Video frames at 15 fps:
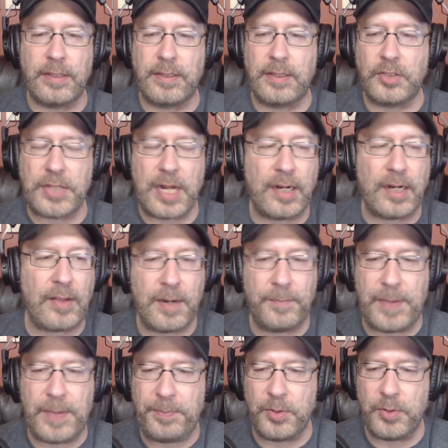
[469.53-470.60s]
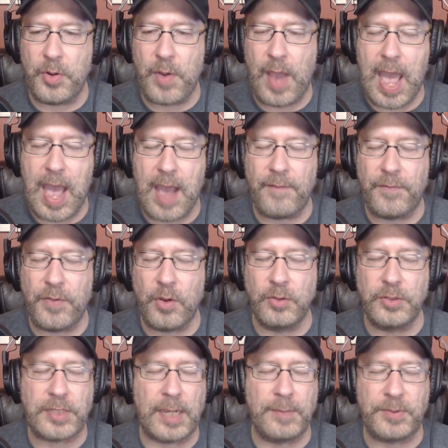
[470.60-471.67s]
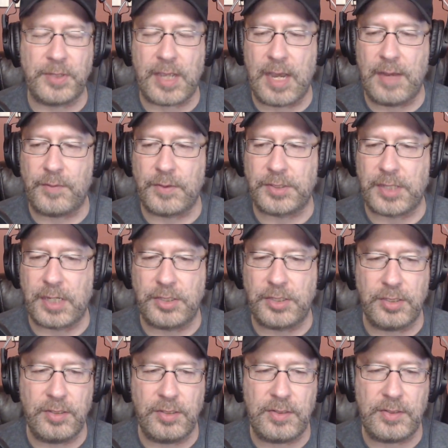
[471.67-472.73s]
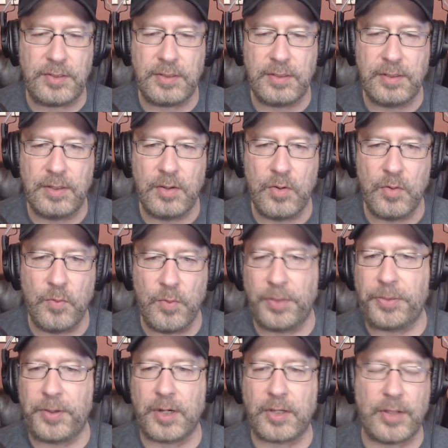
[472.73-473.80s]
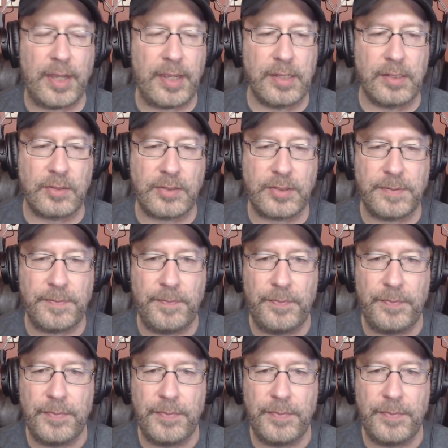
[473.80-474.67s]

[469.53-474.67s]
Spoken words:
there's not a lot of people who have those types of conversations with their clients.